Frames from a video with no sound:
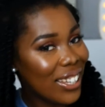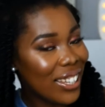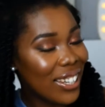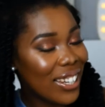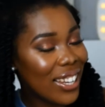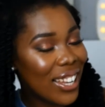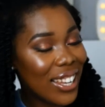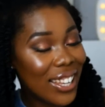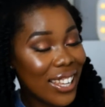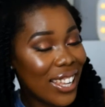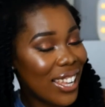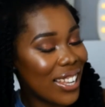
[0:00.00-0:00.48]

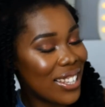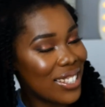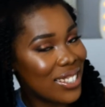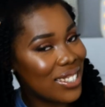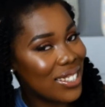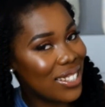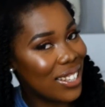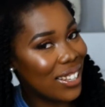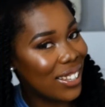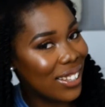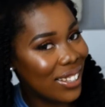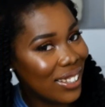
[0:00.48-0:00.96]
In that
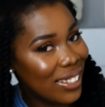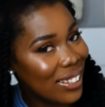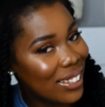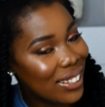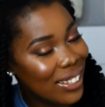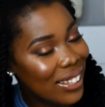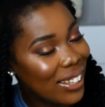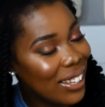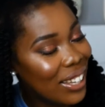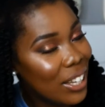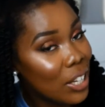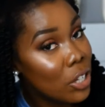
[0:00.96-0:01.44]
case,
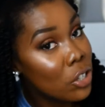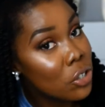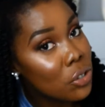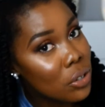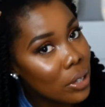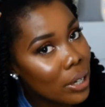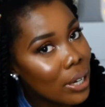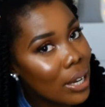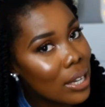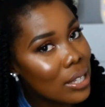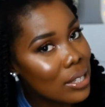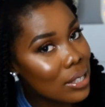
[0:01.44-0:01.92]

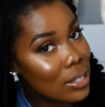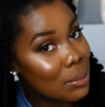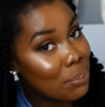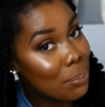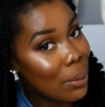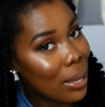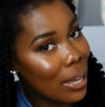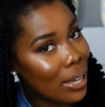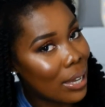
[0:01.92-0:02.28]
shrinkage is